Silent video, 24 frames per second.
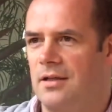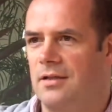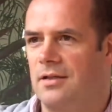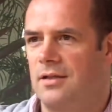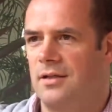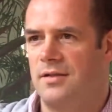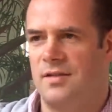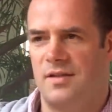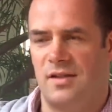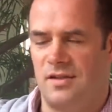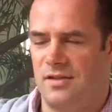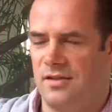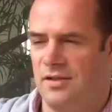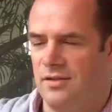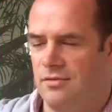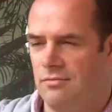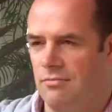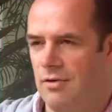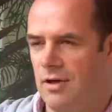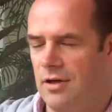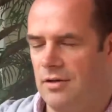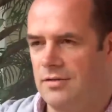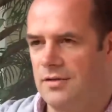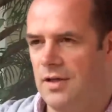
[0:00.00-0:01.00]
because it's
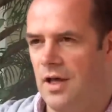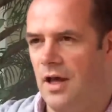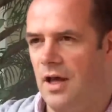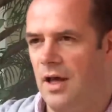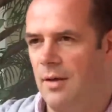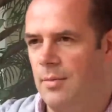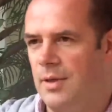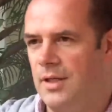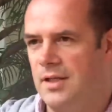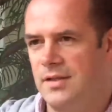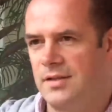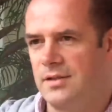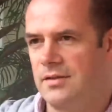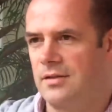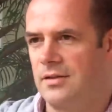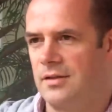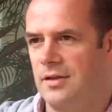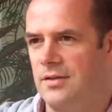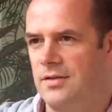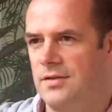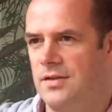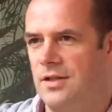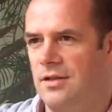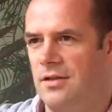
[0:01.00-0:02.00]
just real time and it's
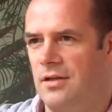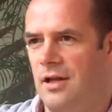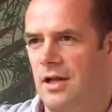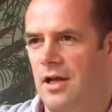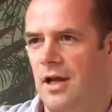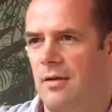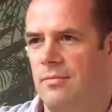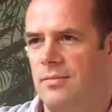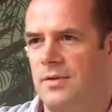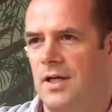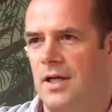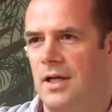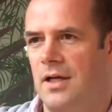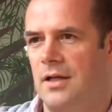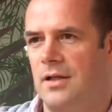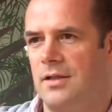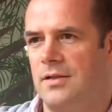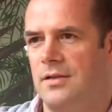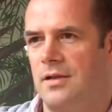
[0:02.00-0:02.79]
continually updated.